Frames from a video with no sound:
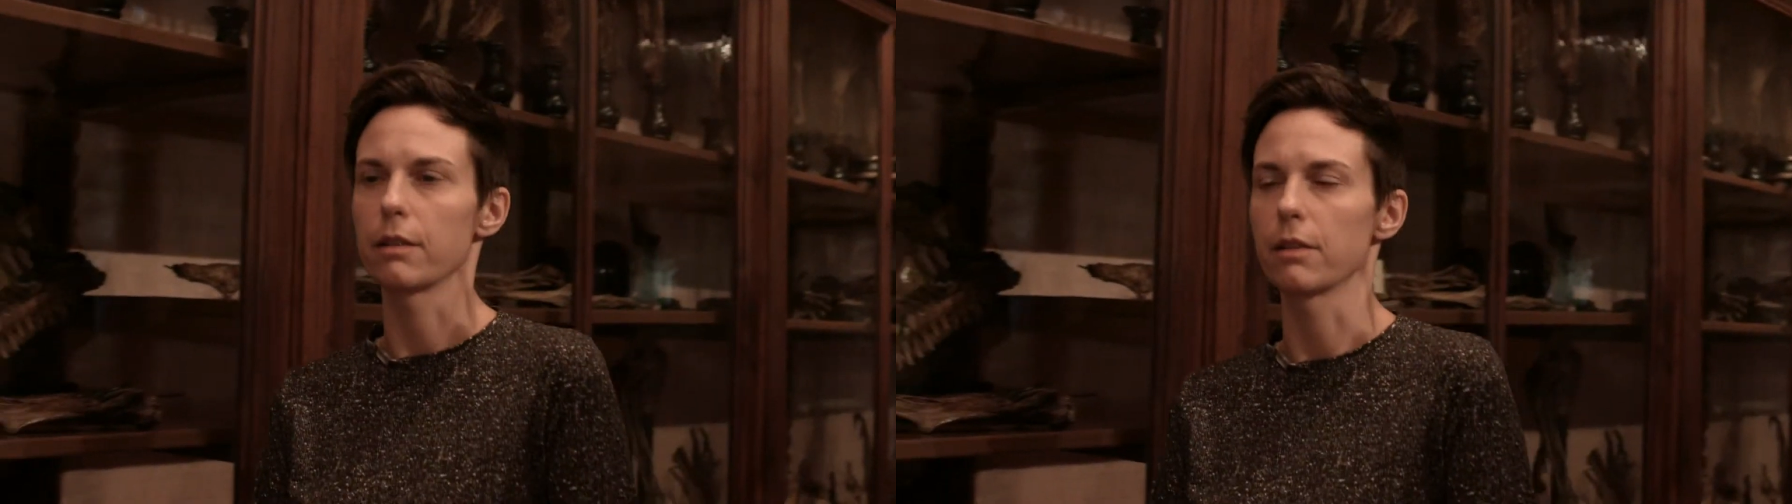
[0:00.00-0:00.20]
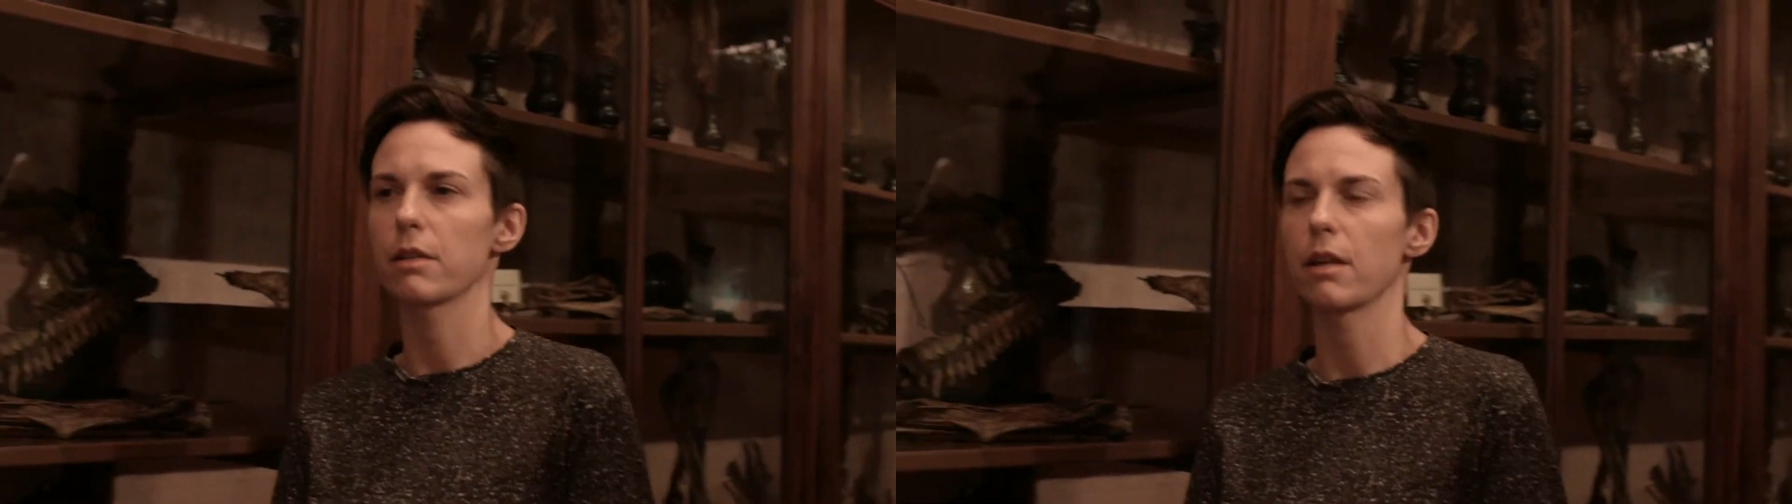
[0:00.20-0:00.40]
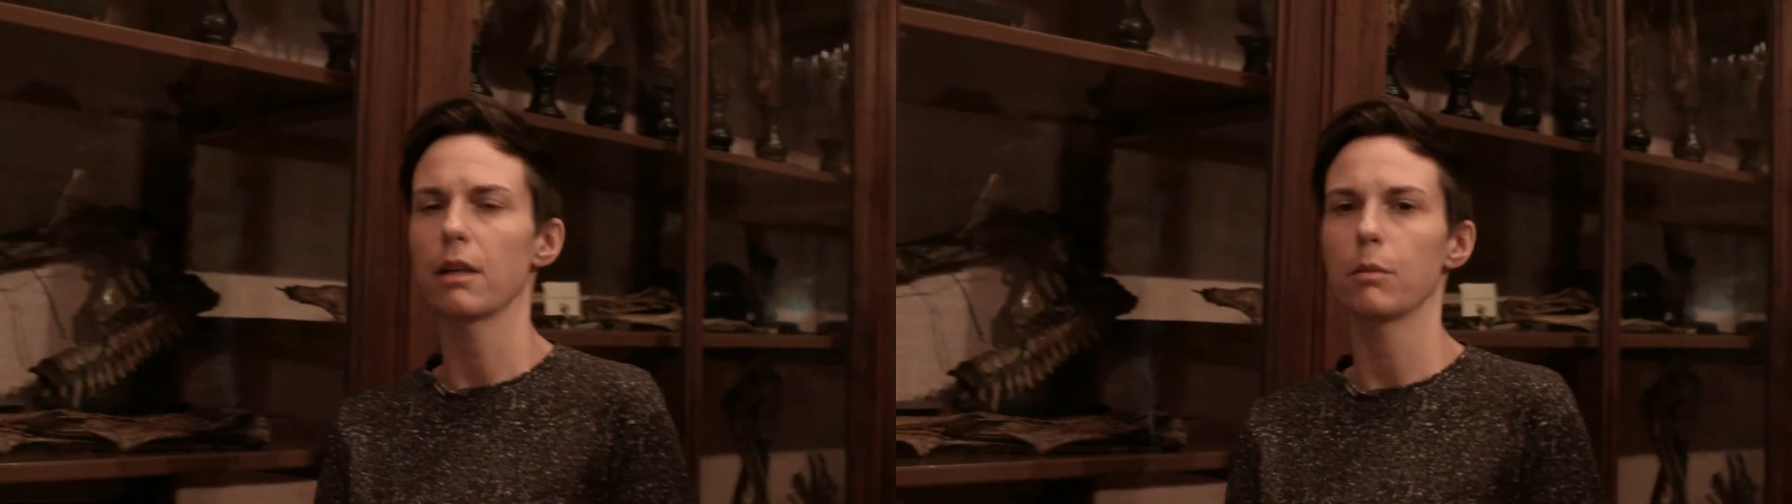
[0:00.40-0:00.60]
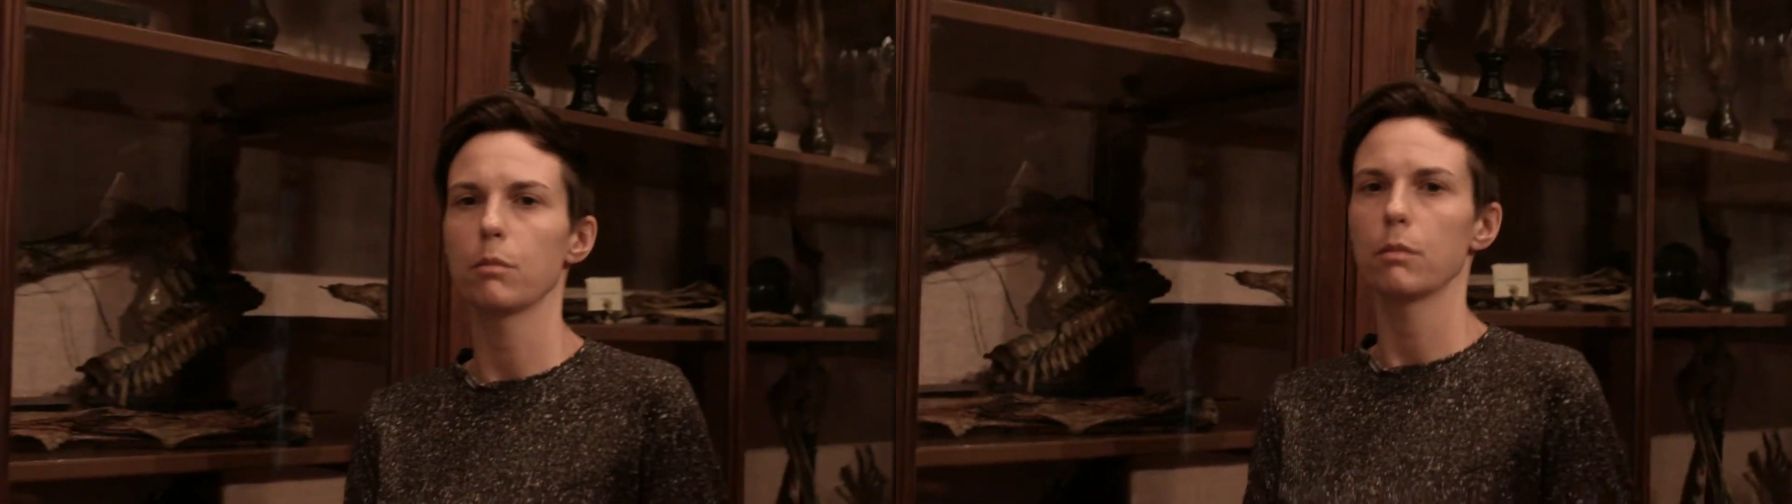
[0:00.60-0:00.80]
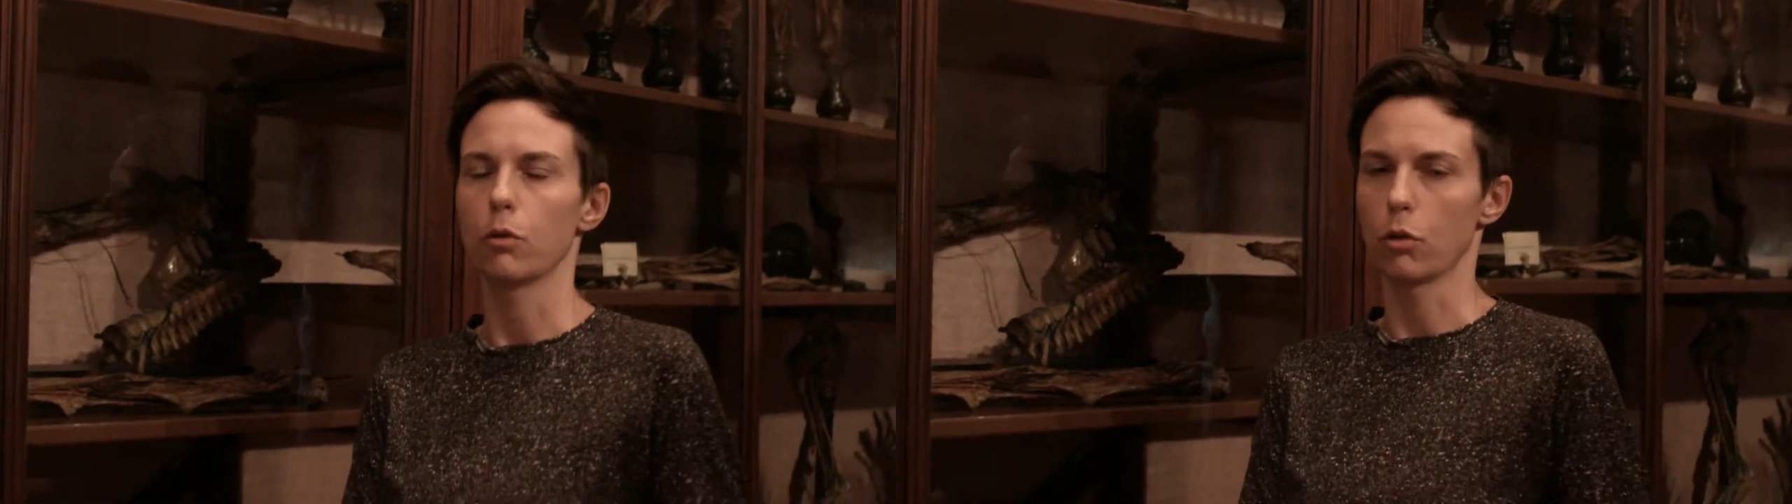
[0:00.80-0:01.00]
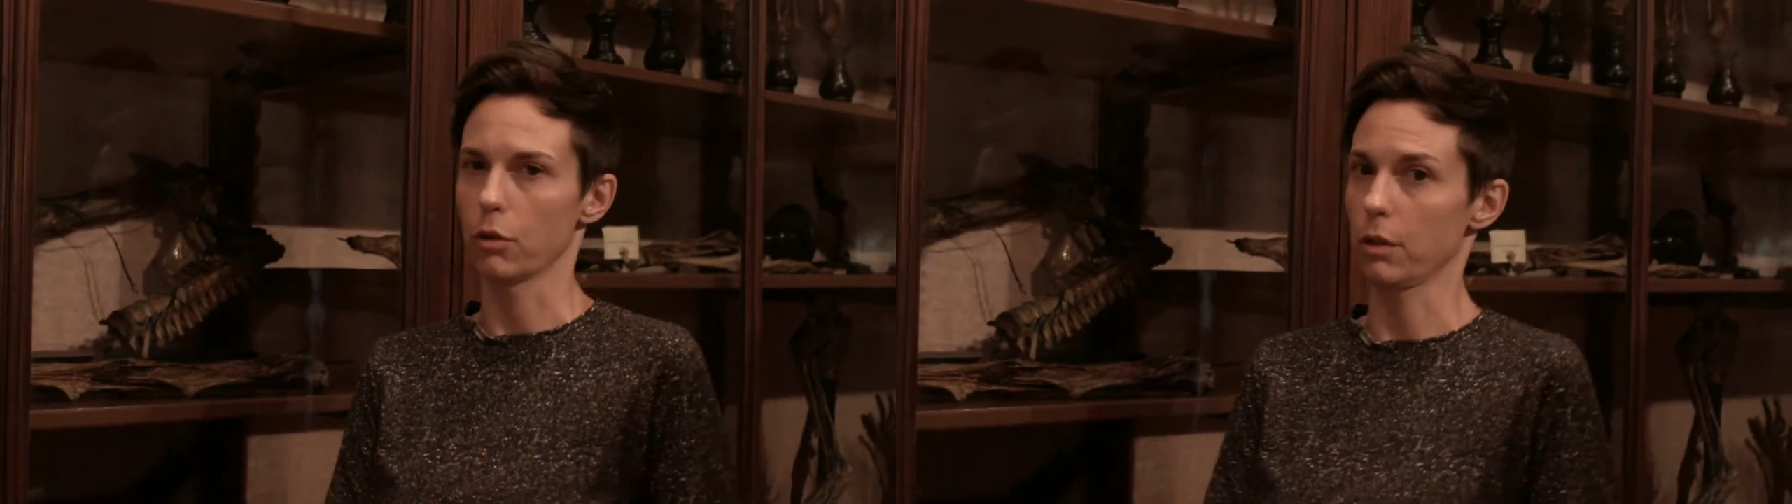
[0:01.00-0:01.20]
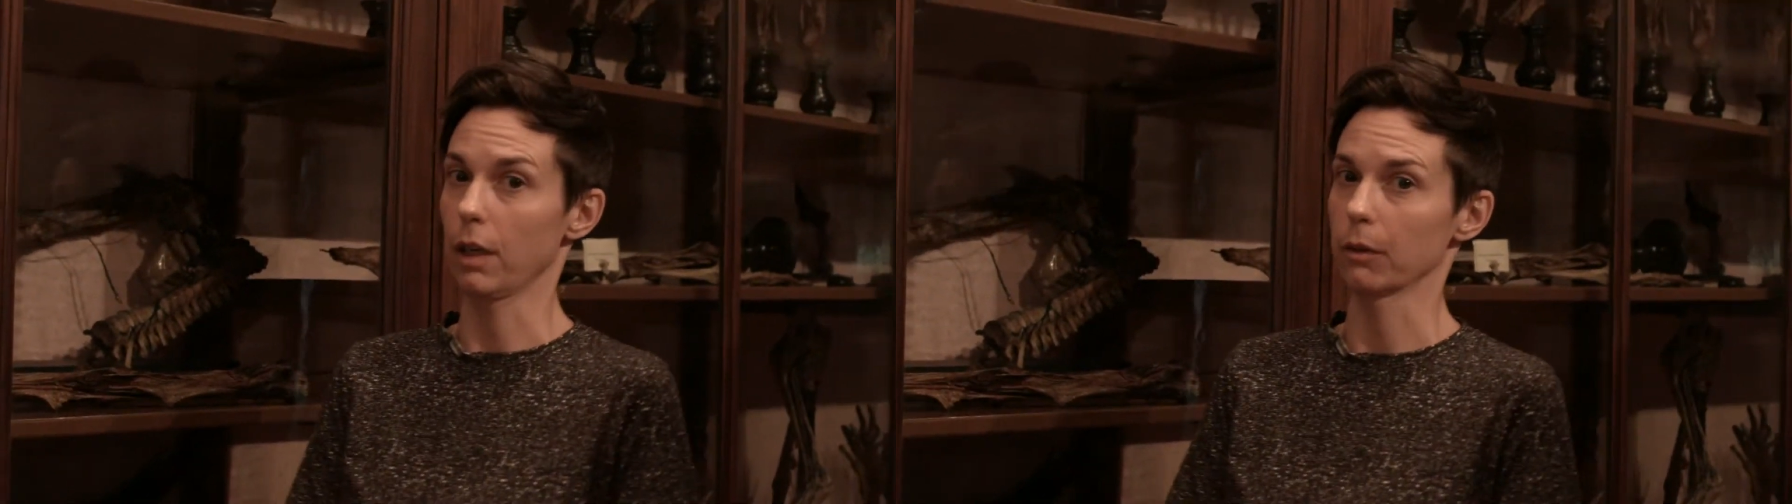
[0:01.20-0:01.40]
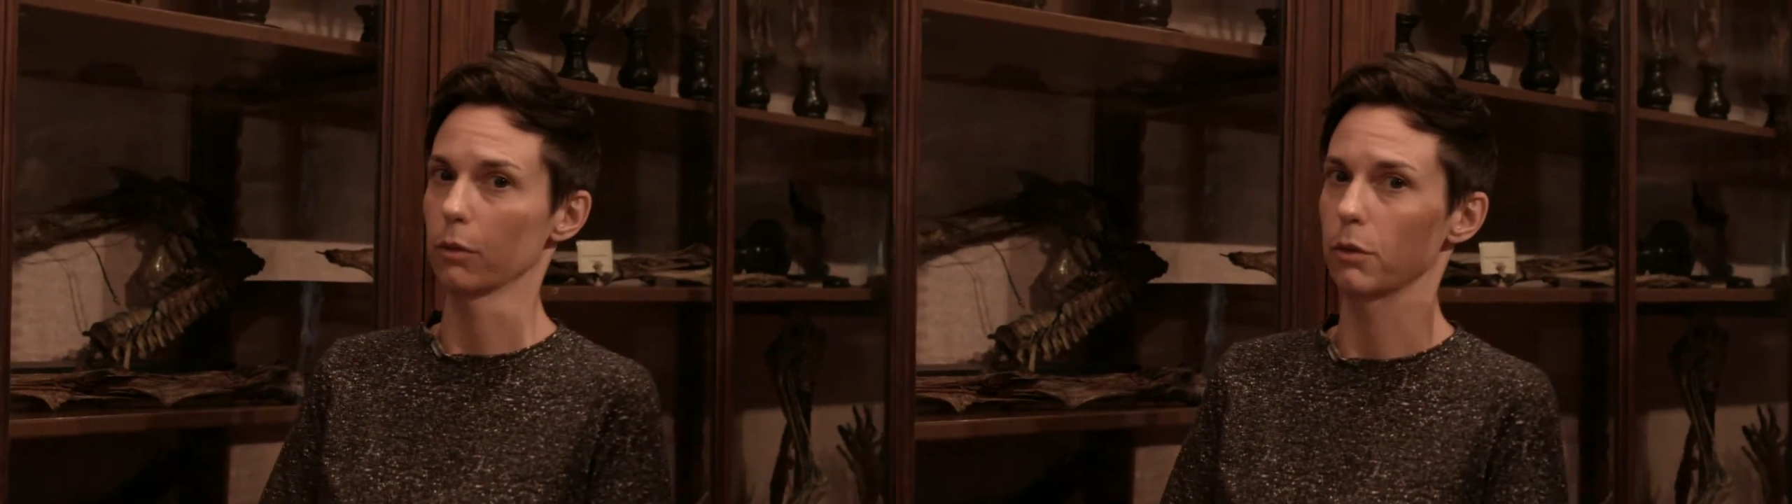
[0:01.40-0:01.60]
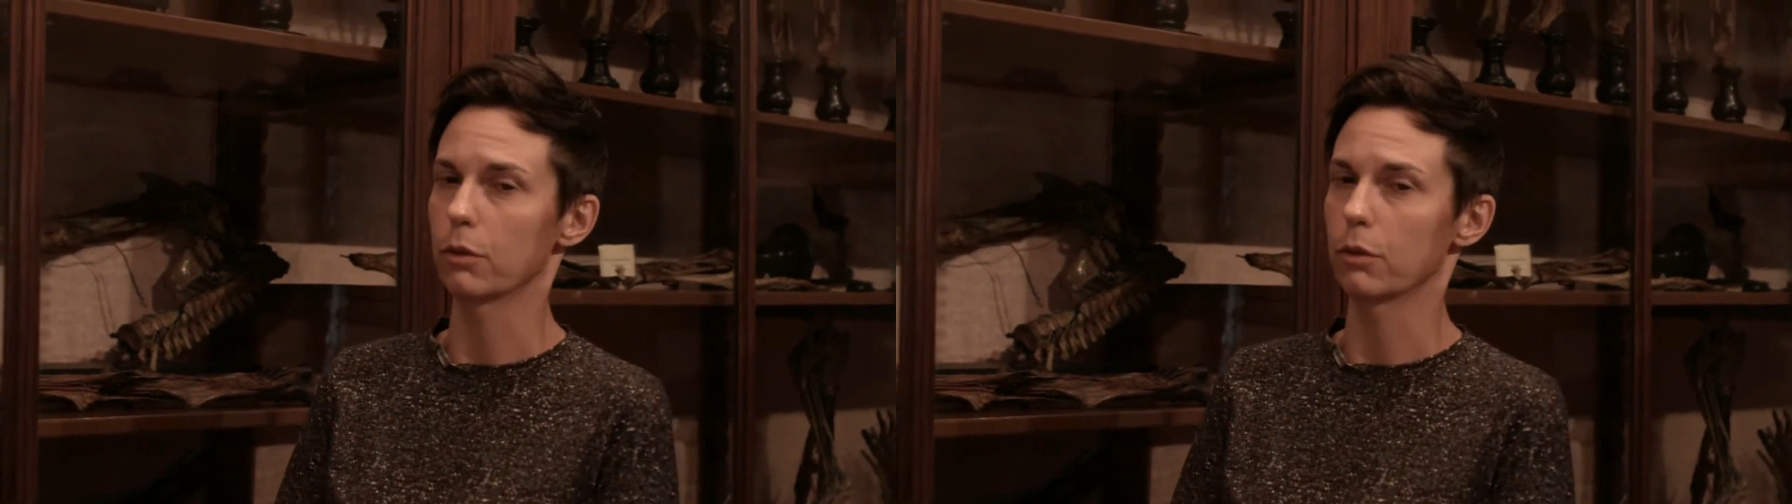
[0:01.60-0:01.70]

the same organ